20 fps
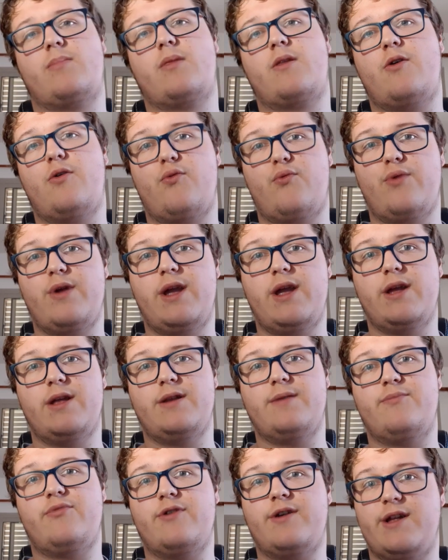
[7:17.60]

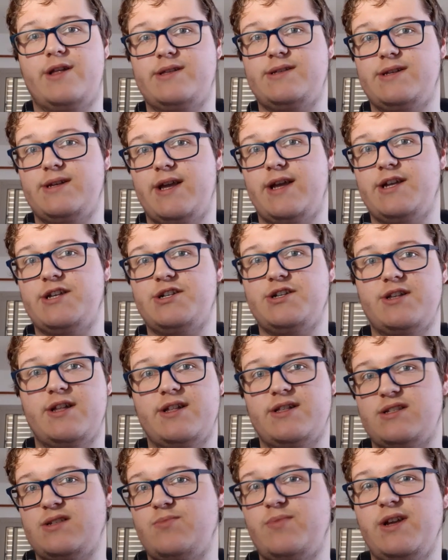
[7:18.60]
Korean pronunciation
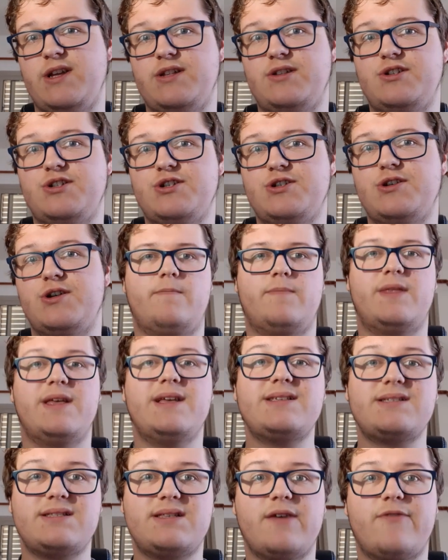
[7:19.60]
and speech.
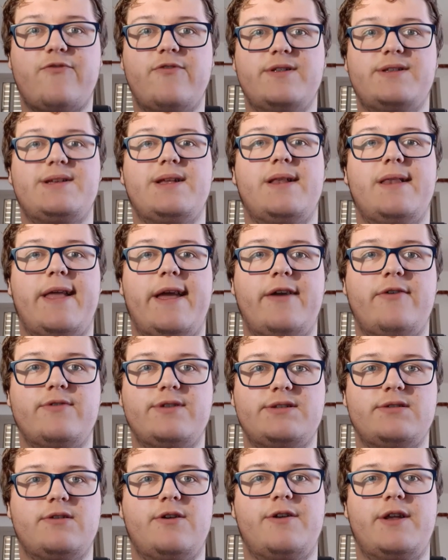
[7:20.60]
This difference in
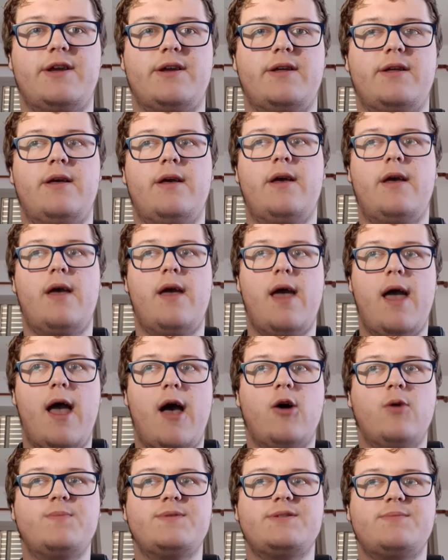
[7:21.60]
language learning
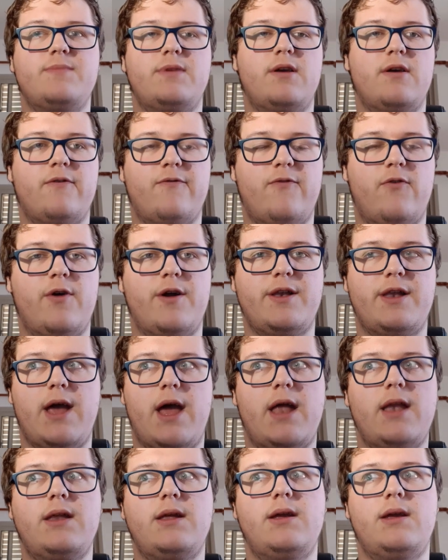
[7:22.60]
helps me avoid
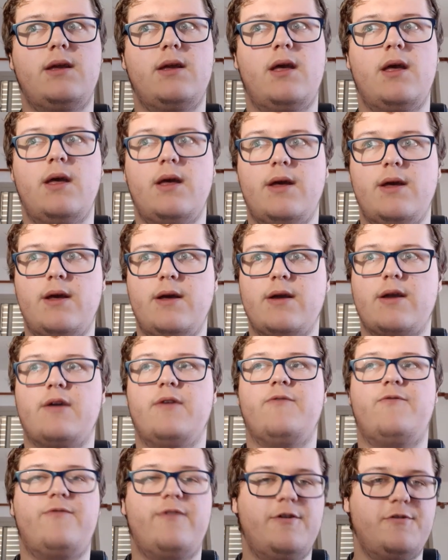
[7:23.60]
any
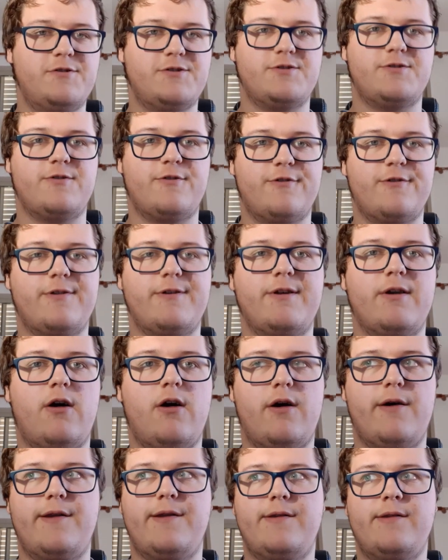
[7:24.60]
confusion early
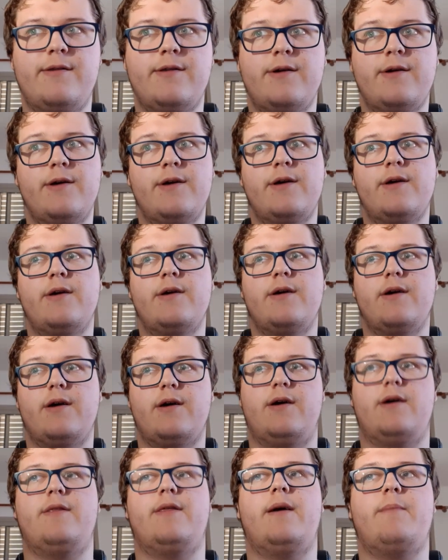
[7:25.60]
on
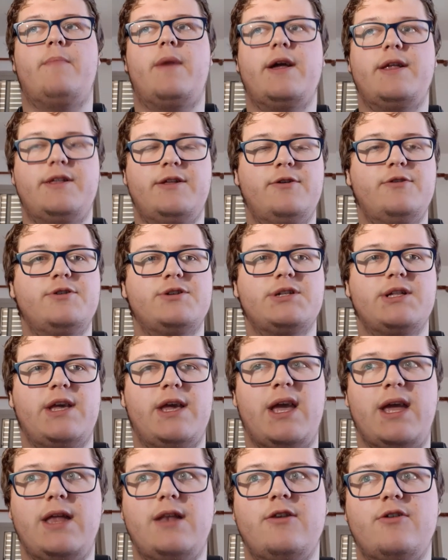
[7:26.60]
that might usually
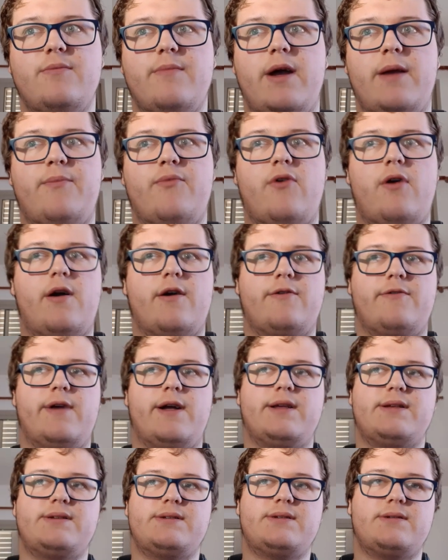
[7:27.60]
hinder my
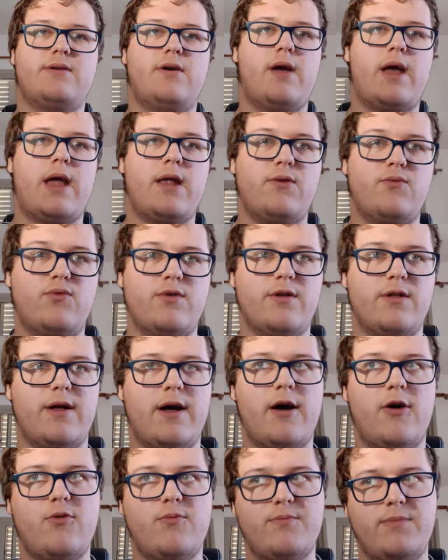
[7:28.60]
progress, and will
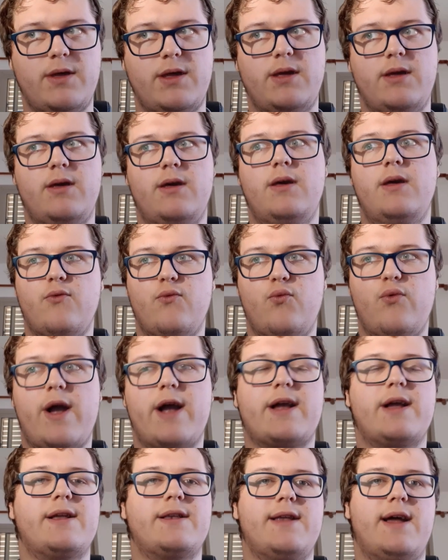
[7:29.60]
help me
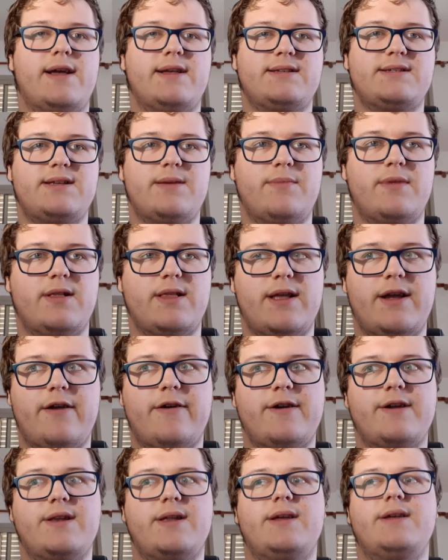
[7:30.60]
recognize
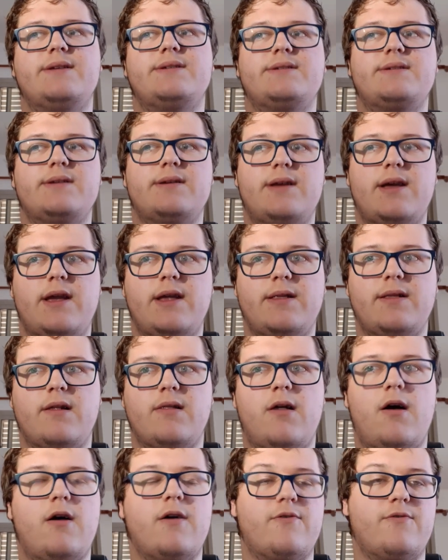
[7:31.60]
similarities in the
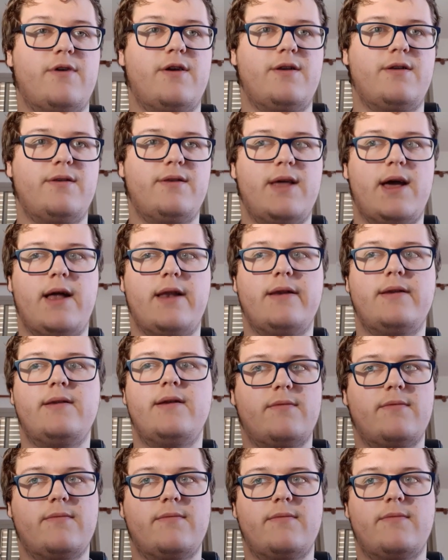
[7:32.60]
long run
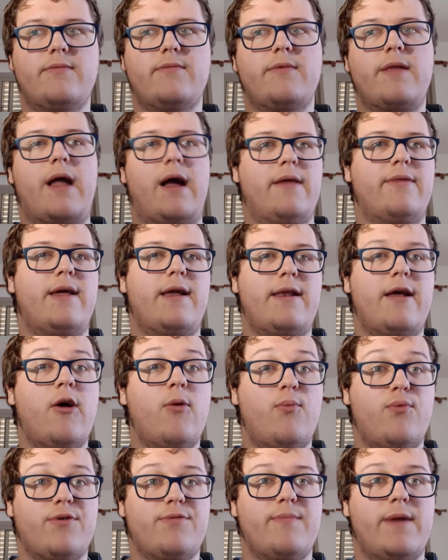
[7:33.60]
that
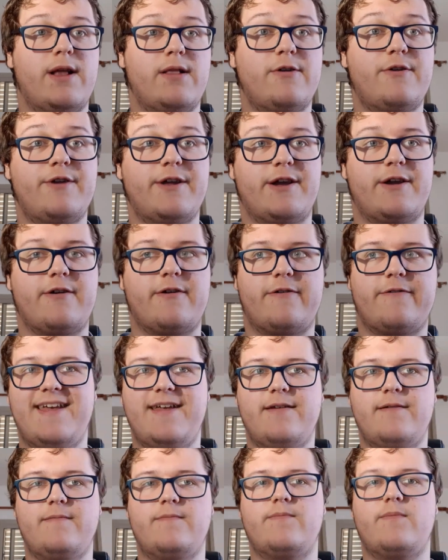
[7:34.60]
help with my learning curve.
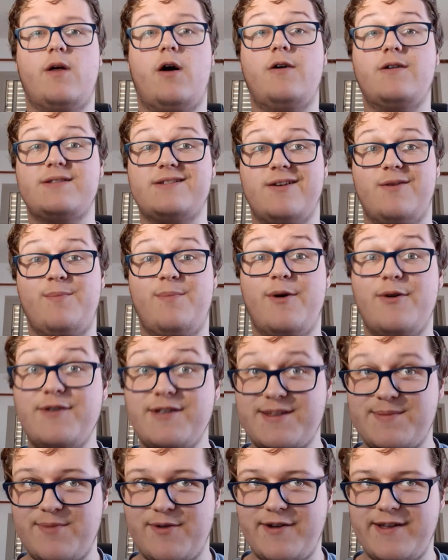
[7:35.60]
Also, a
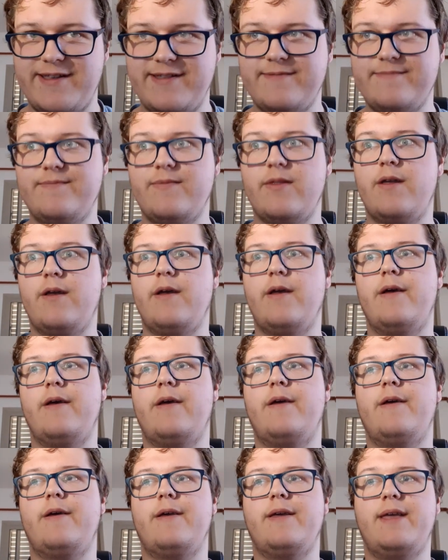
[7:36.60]
bonus point,
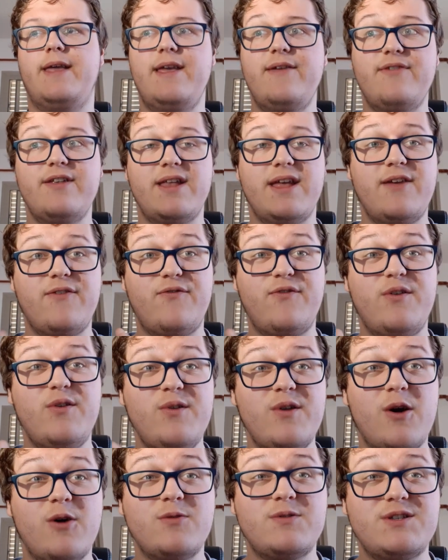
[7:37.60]
even if you
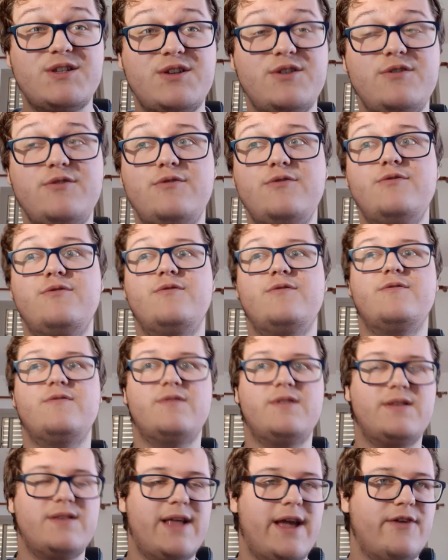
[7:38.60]
know two
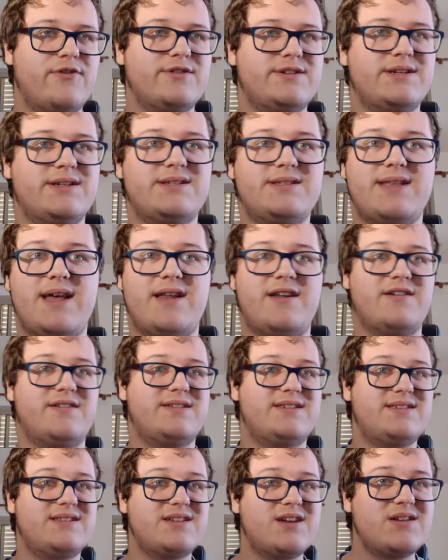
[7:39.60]
languages that are
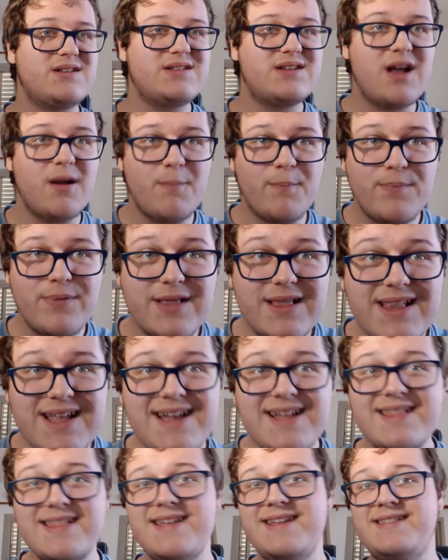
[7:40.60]

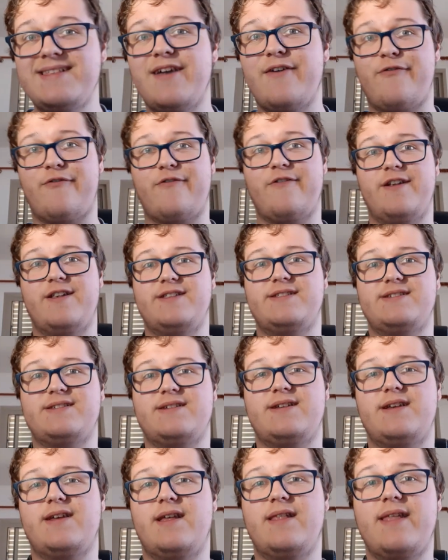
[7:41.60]
completely different,
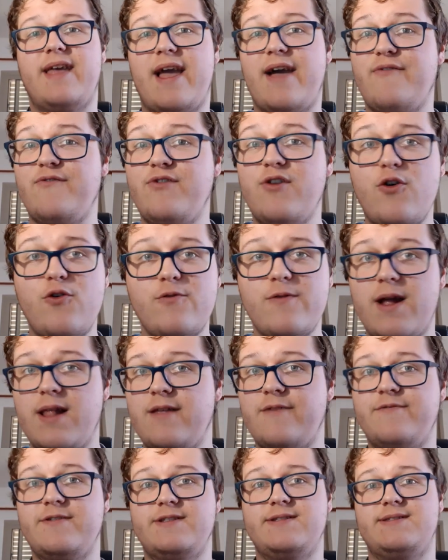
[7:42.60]
they have no
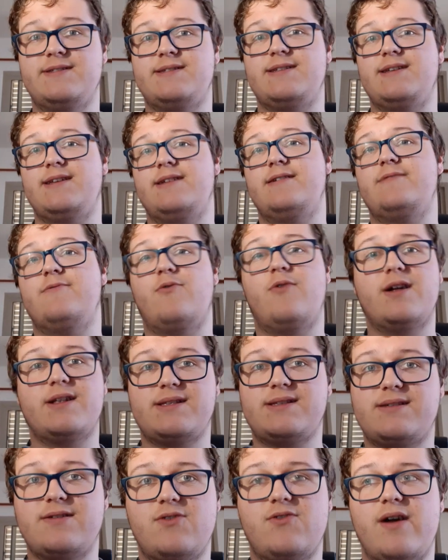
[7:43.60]
relevancy
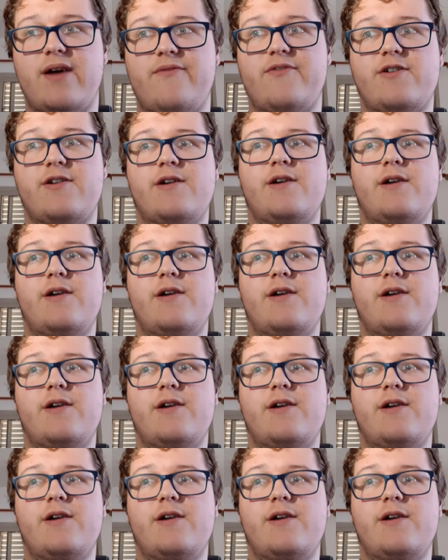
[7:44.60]
whatsoever,